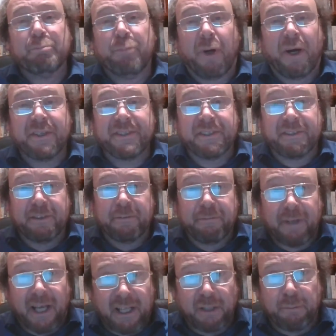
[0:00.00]
positive
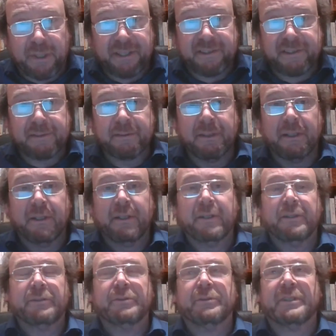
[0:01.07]
elements.
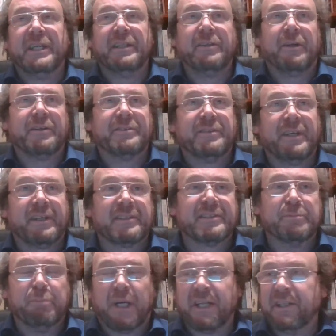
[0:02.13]
You cannot
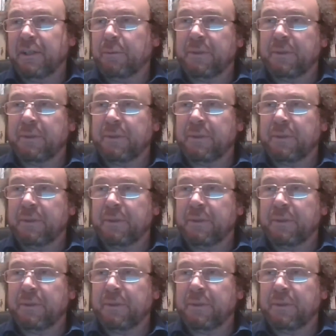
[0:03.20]
tax money